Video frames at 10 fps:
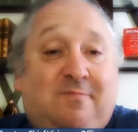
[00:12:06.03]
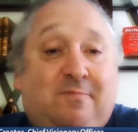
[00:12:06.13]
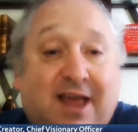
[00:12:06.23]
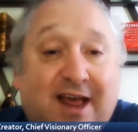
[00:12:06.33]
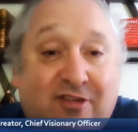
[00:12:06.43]

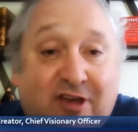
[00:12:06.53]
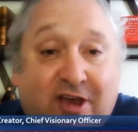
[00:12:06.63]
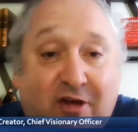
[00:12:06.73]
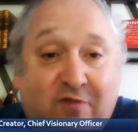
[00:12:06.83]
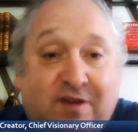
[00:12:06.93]
because of
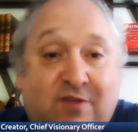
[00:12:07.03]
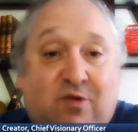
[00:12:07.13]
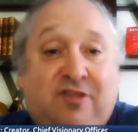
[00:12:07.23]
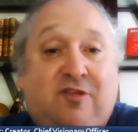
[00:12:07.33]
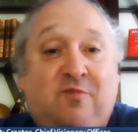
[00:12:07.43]
COVID,
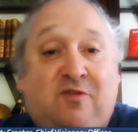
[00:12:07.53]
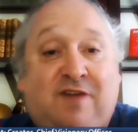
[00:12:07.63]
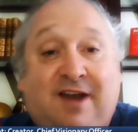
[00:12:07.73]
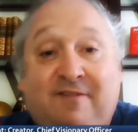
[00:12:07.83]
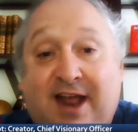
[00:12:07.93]
wants to move
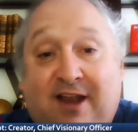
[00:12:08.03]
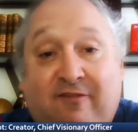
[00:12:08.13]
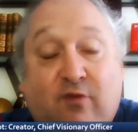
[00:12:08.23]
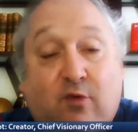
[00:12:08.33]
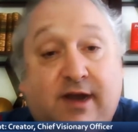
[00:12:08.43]
out of
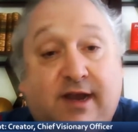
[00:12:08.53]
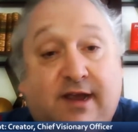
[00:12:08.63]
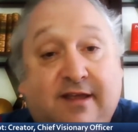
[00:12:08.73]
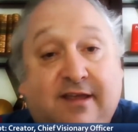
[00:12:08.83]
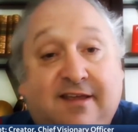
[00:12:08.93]

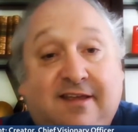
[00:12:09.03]
California.